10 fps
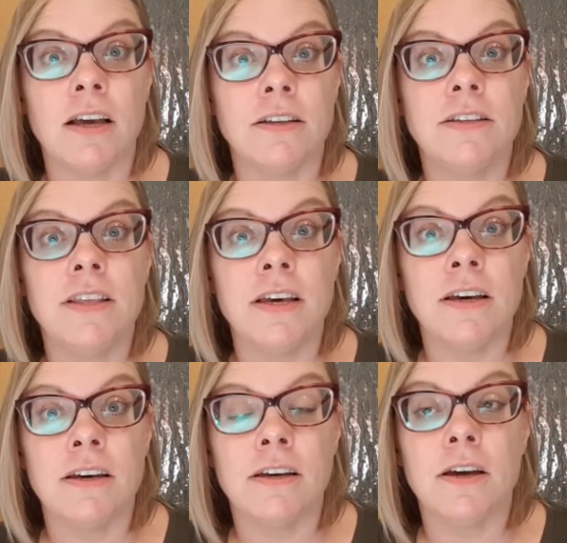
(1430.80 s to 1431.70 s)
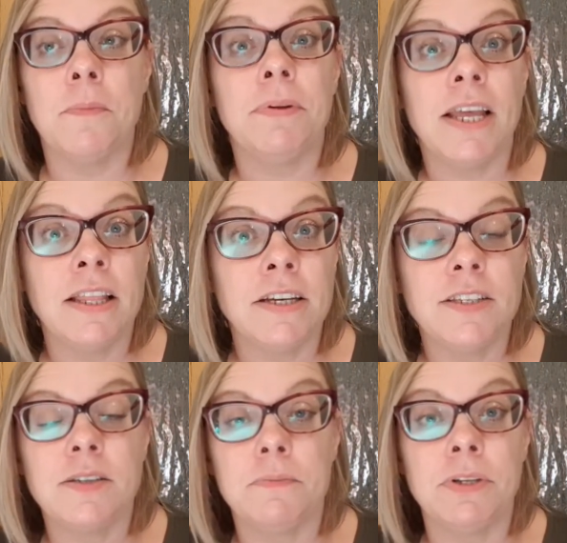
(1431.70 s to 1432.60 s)
to the
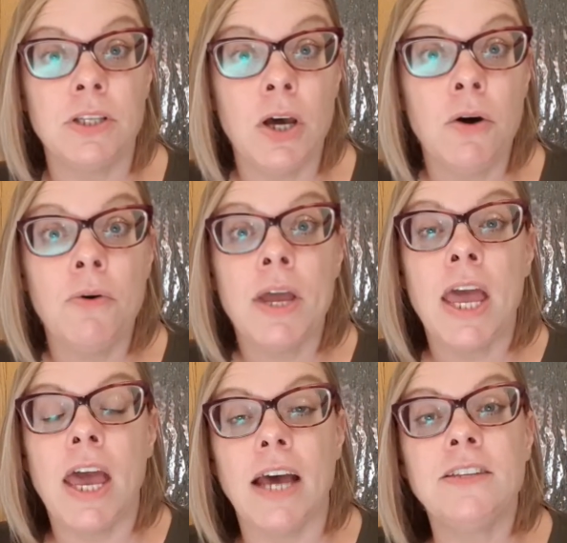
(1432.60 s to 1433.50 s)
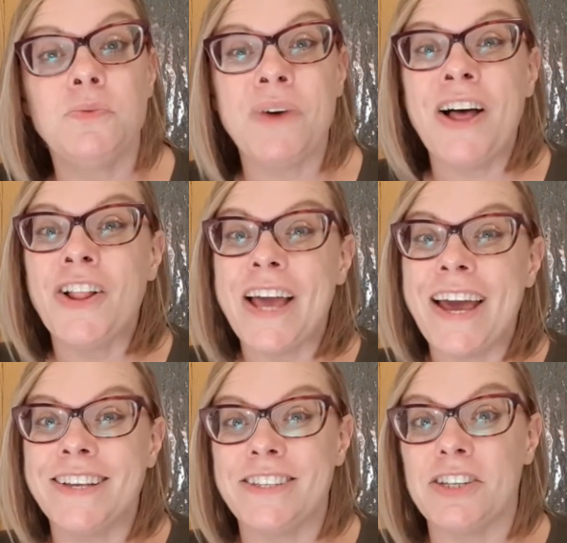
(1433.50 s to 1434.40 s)
playlist below, as well
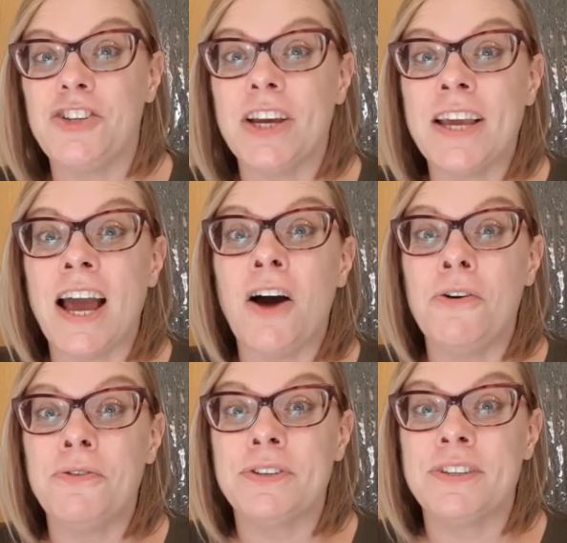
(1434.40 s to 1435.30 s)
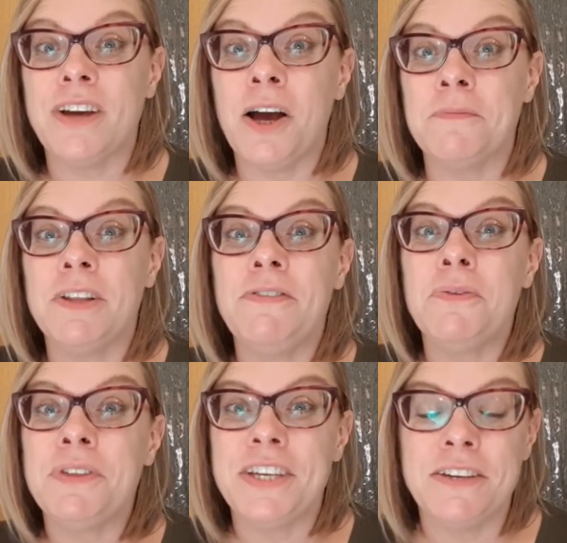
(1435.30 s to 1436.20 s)
as check out Living
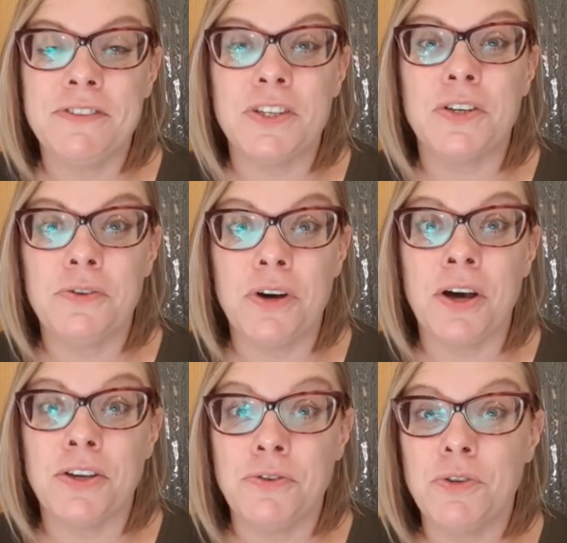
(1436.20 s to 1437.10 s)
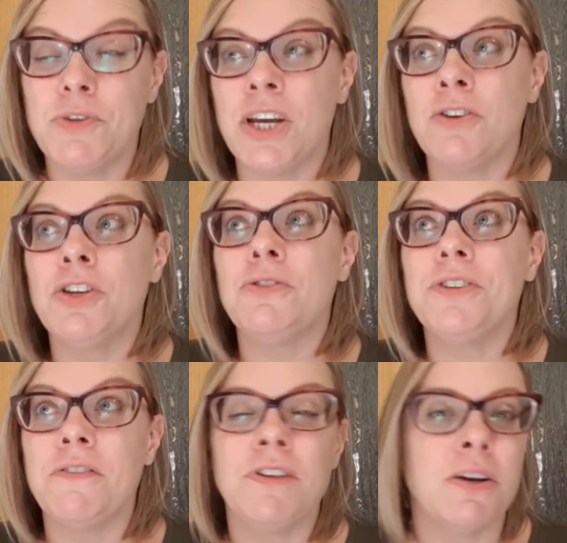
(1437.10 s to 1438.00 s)
with Eve's YouTube channel. You're
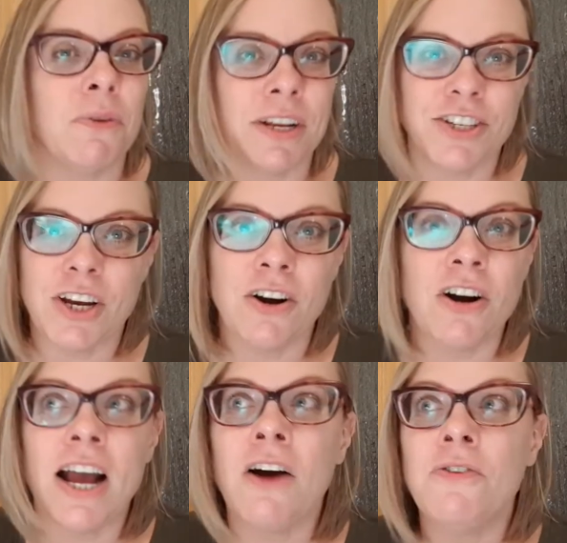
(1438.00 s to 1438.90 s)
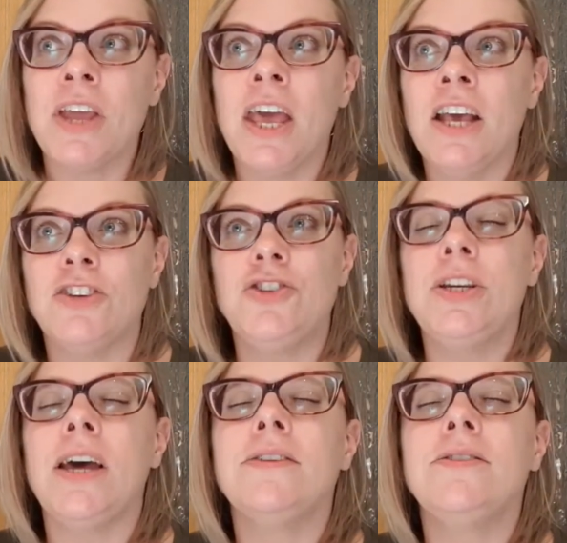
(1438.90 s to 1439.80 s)
definitely going to check her out. She has